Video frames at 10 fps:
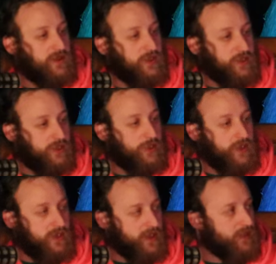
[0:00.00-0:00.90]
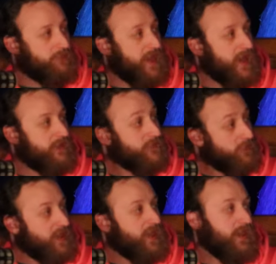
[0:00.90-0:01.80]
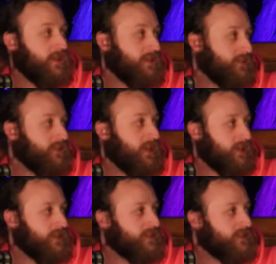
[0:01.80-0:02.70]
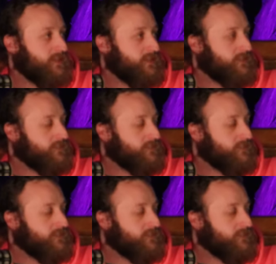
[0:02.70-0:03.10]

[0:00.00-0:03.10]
the good and the bad for me, at least.